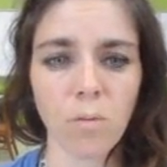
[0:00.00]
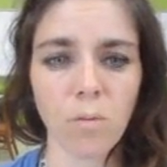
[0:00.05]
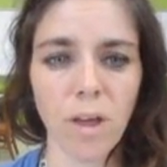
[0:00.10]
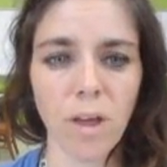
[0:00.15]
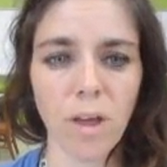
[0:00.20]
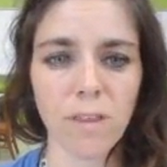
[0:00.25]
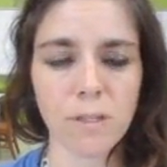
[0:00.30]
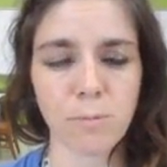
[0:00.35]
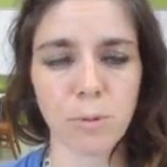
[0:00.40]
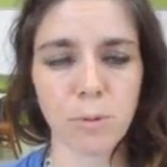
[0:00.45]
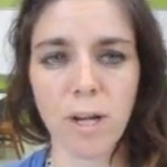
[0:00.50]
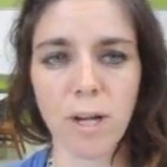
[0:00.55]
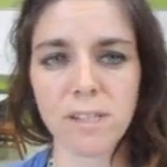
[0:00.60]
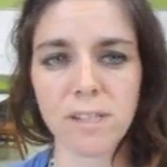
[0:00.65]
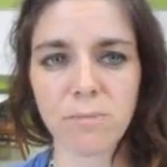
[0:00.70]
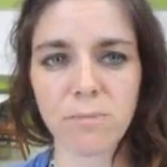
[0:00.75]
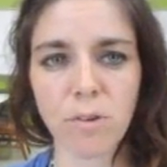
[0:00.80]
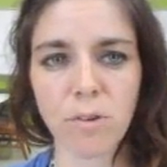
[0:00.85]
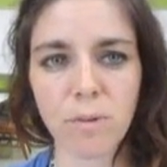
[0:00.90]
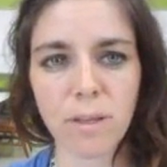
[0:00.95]
in this
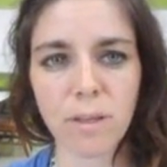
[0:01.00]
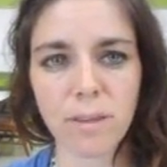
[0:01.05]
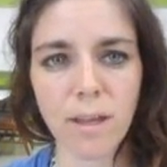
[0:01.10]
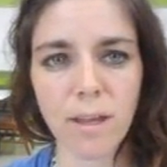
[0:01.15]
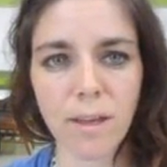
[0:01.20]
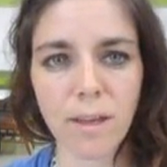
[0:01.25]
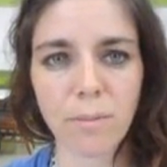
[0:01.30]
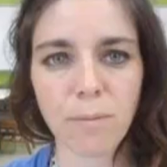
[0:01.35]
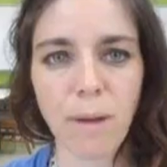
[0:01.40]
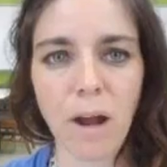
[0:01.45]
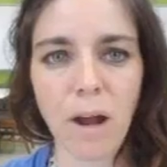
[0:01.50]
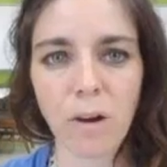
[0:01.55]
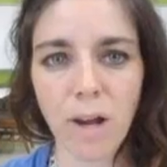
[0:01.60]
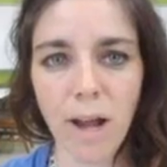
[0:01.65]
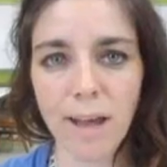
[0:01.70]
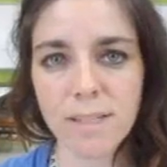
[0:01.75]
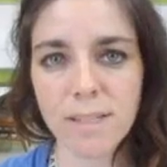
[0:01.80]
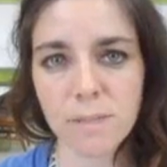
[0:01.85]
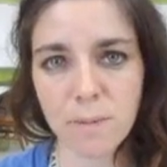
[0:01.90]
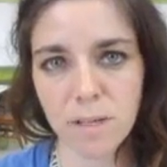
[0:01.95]
progressive movement that the power
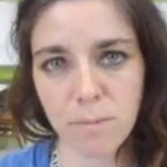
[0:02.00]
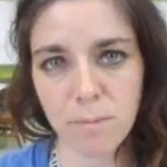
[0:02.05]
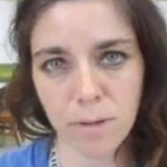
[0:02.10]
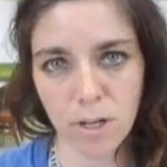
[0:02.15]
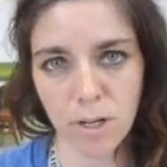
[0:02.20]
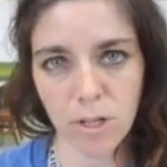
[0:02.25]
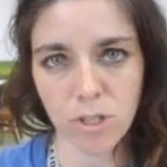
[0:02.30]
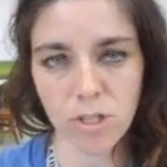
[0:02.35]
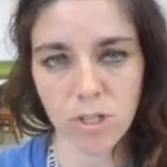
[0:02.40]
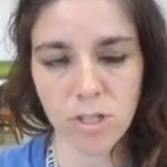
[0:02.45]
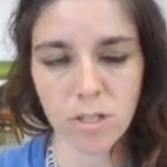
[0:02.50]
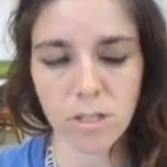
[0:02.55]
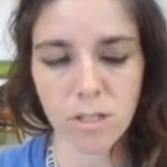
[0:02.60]
has to be diminished